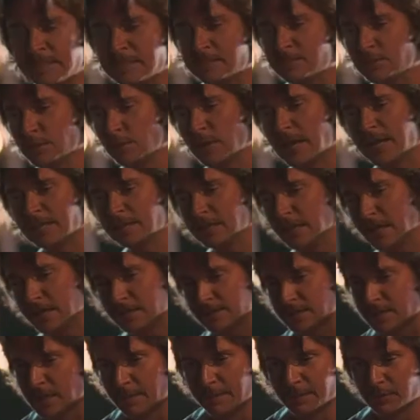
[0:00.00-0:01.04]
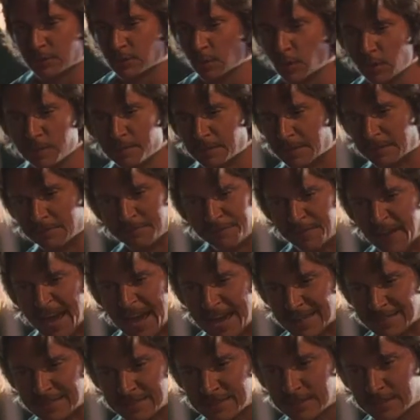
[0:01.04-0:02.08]
see two headlights coming toward me
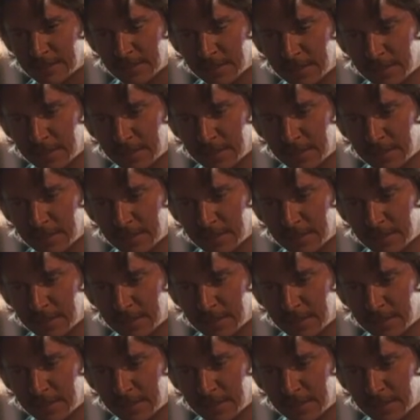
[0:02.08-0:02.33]
fast.